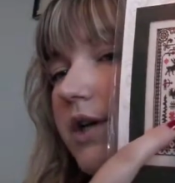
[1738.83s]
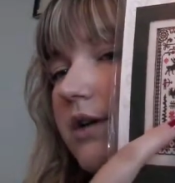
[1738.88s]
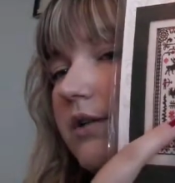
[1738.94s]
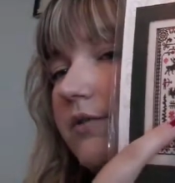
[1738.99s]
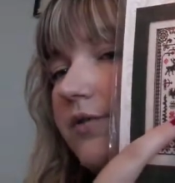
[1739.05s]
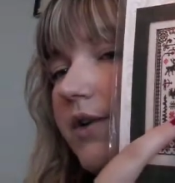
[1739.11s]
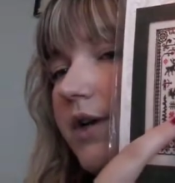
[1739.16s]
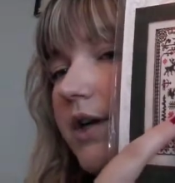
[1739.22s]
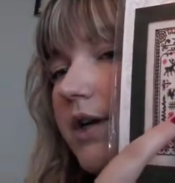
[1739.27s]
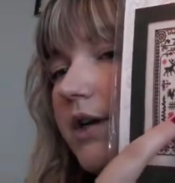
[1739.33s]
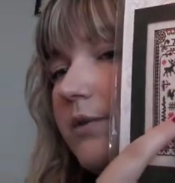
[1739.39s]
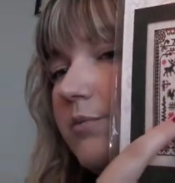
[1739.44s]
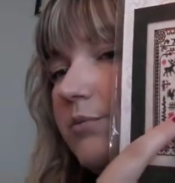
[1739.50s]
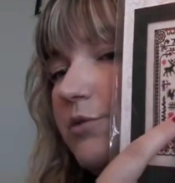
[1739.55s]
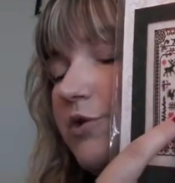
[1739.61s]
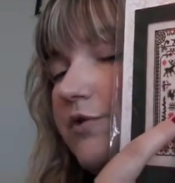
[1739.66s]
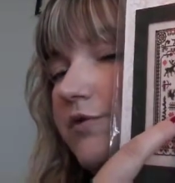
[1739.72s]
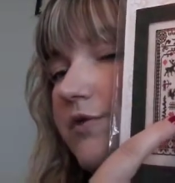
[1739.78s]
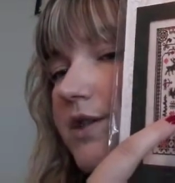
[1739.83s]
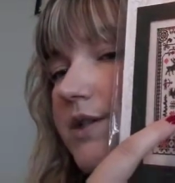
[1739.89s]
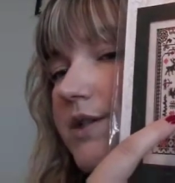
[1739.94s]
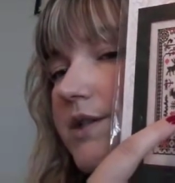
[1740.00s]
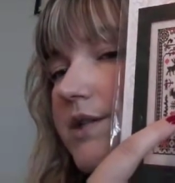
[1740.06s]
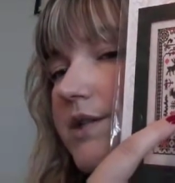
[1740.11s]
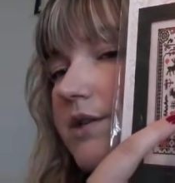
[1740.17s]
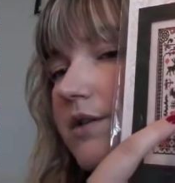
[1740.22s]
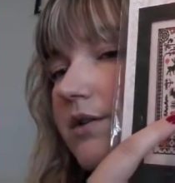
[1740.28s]
And if I move
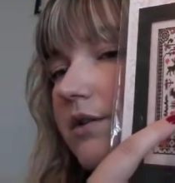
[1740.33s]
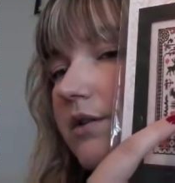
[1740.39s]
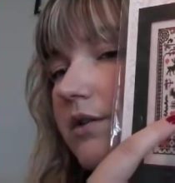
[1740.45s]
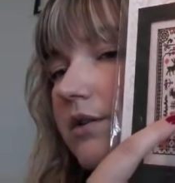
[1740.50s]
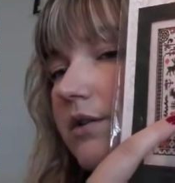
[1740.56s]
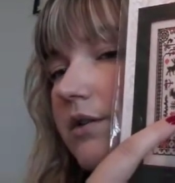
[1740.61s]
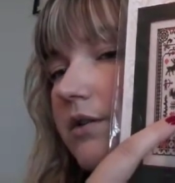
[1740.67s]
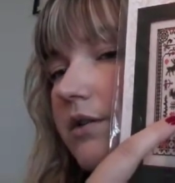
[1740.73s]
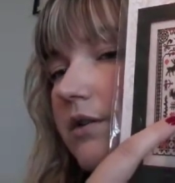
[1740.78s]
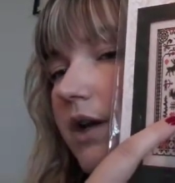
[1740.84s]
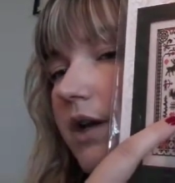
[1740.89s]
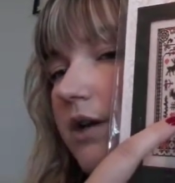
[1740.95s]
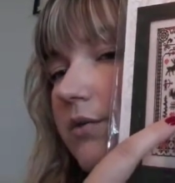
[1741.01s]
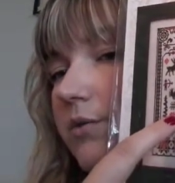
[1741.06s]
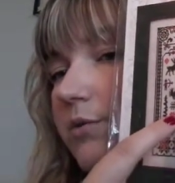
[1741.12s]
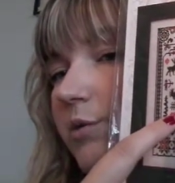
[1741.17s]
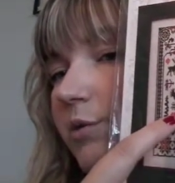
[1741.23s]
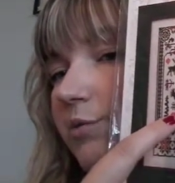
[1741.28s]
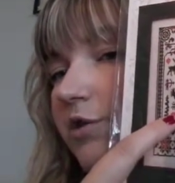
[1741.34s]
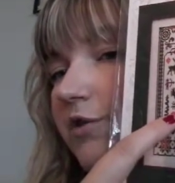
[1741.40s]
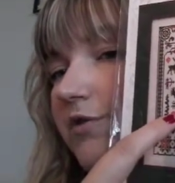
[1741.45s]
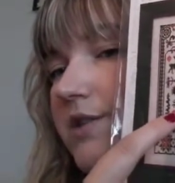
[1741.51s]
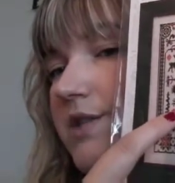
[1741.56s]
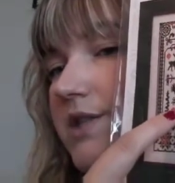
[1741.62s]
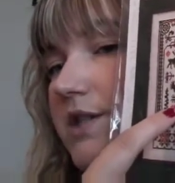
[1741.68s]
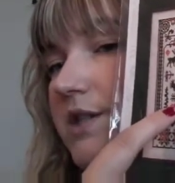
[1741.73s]
this deer, I don't remember if it's